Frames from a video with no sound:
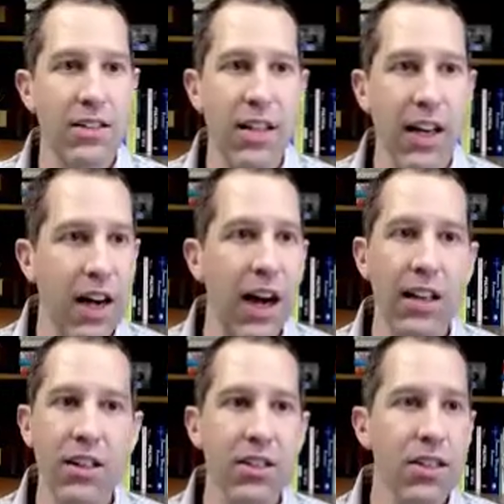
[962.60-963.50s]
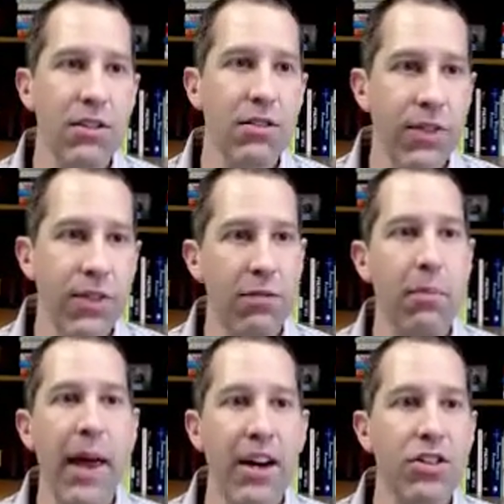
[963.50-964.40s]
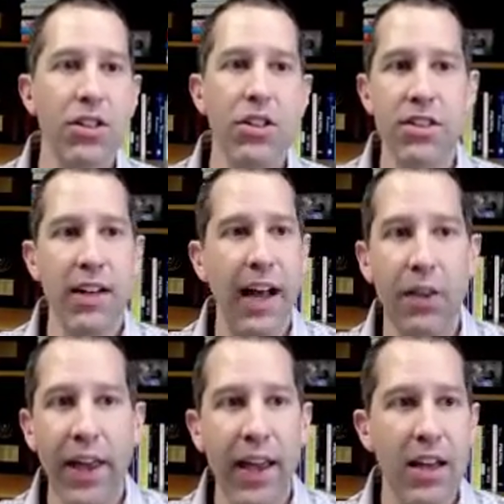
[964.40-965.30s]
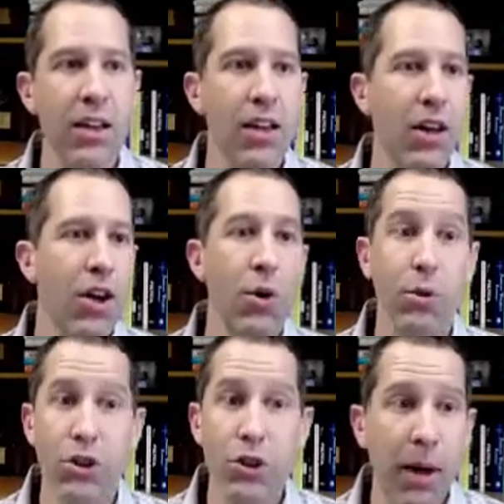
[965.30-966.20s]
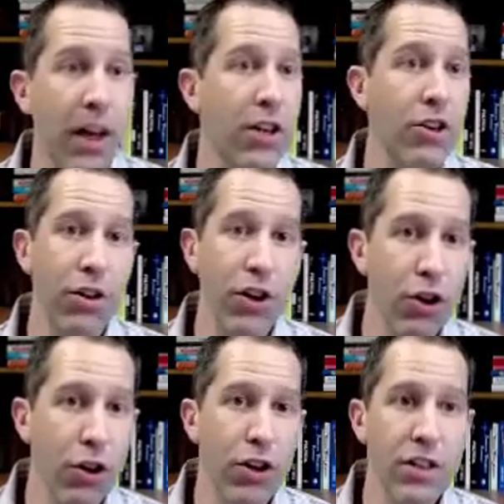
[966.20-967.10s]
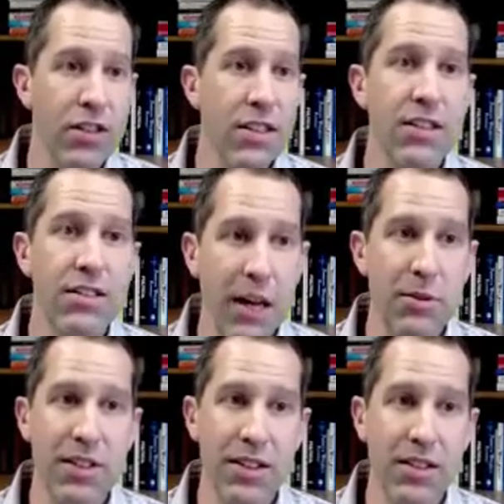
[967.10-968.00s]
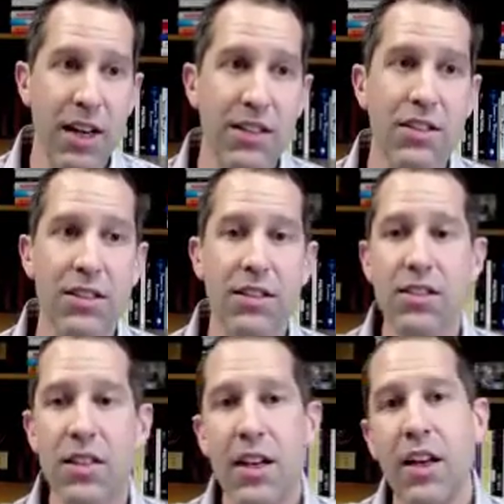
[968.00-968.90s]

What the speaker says: psychology of managers and how they respond or encourage these types of discussions,